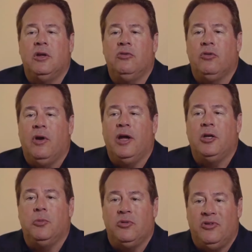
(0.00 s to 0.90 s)
in trying
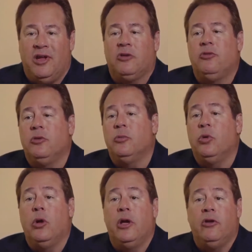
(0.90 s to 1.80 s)
to protect your
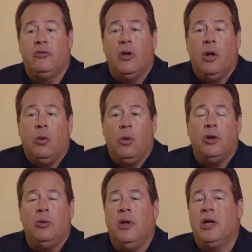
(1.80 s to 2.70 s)
employees while
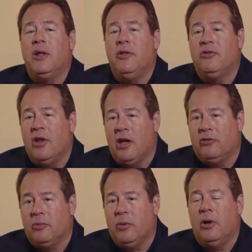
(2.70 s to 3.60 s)
you're making these
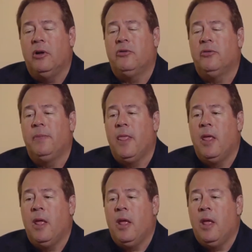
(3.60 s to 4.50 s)
toxic products.
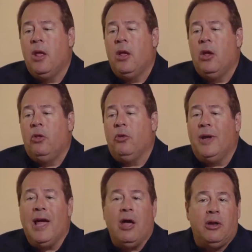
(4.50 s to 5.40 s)
The
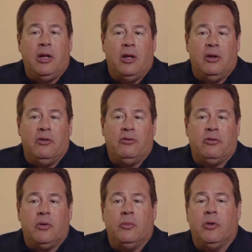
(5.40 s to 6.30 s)
reality
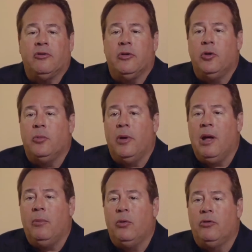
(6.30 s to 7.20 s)
is, when President
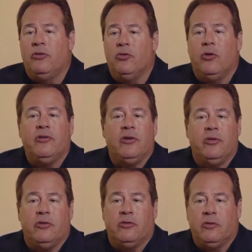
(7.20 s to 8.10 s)
Obama was addressing
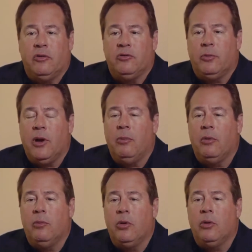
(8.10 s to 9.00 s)
this problem